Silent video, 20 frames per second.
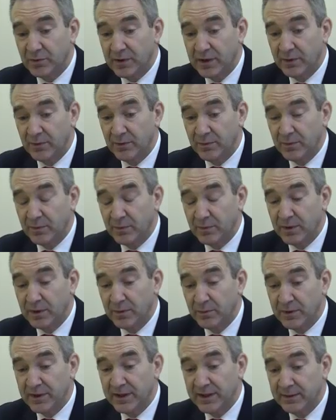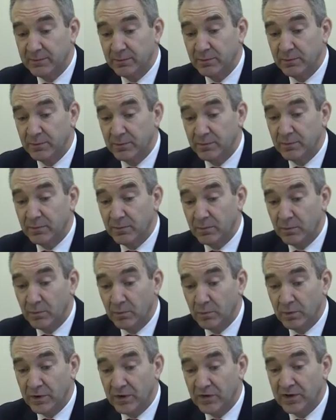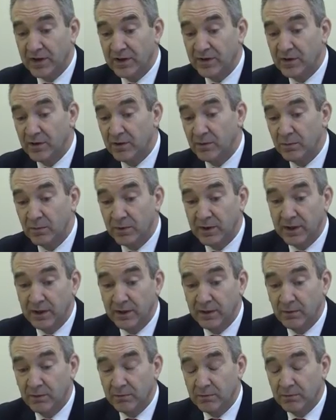We said that we